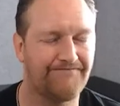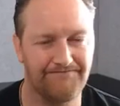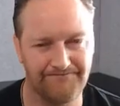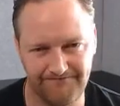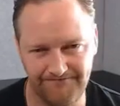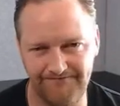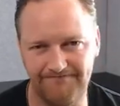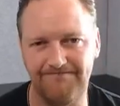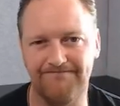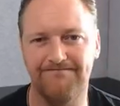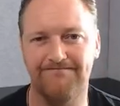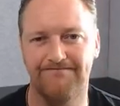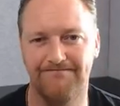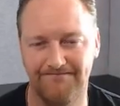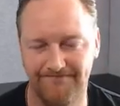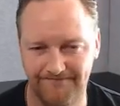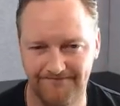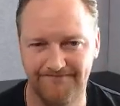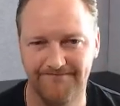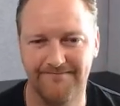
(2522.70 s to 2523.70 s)

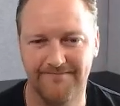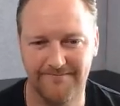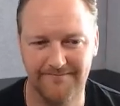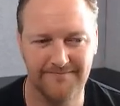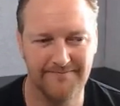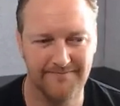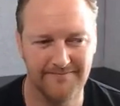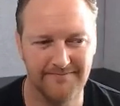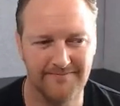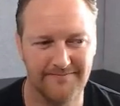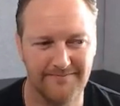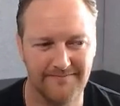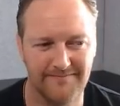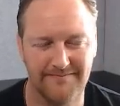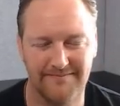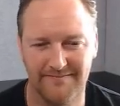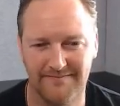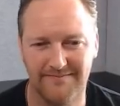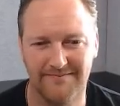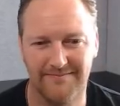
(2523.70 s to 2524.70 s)

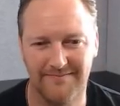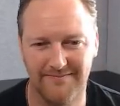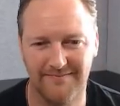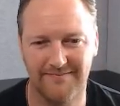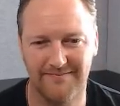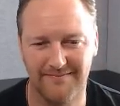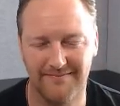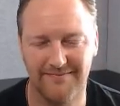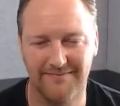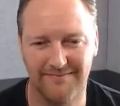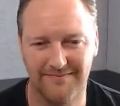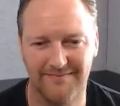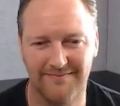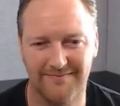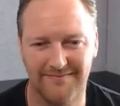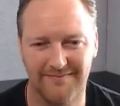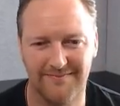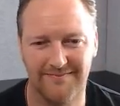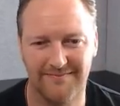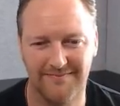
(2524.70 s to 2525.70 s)

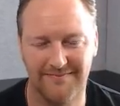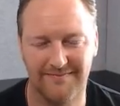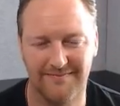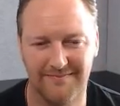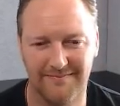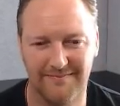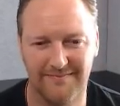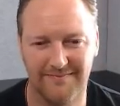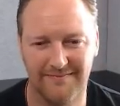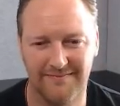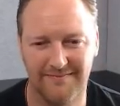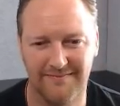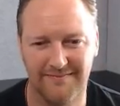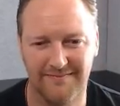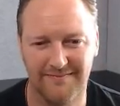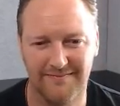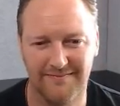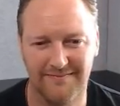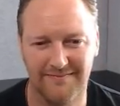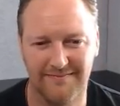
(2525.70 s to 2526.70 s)

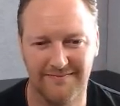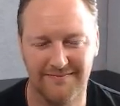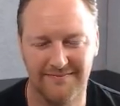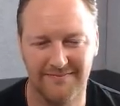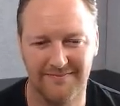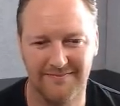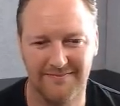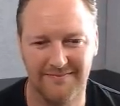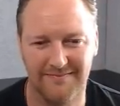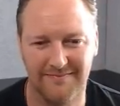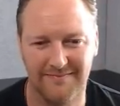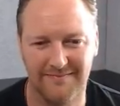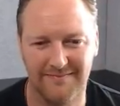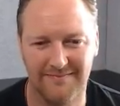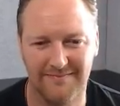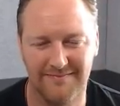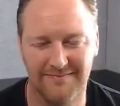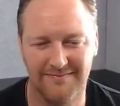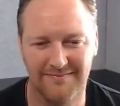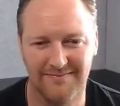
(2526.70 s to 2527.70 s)

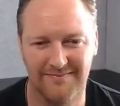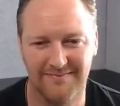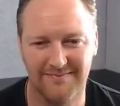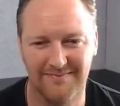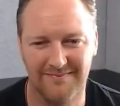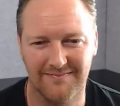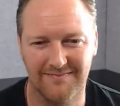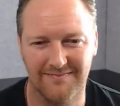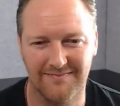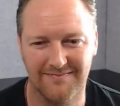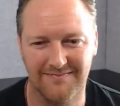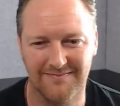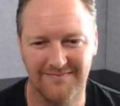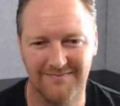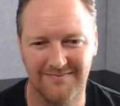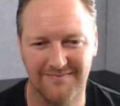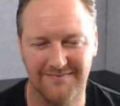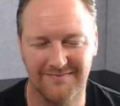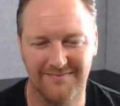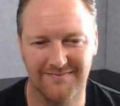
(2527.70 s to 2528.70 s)

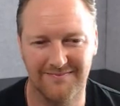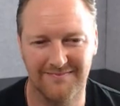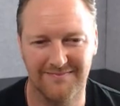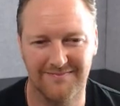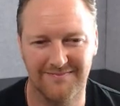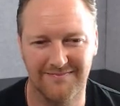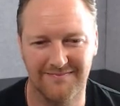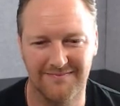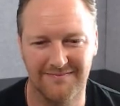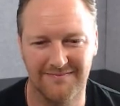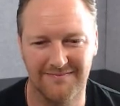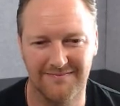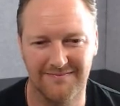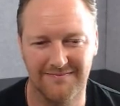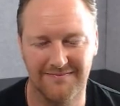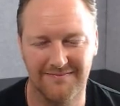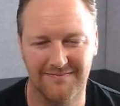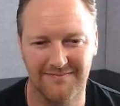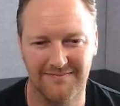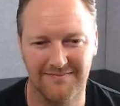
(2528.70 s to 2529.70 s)

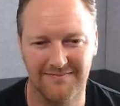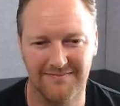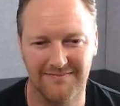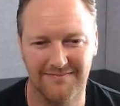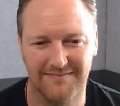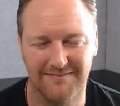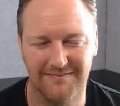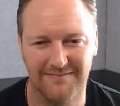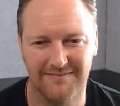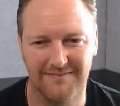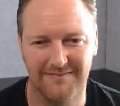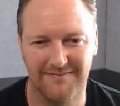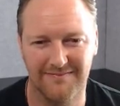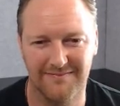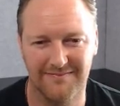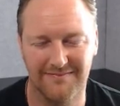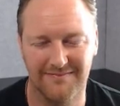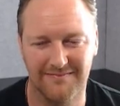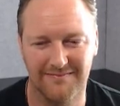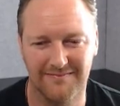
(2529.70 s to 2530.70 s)
(silent)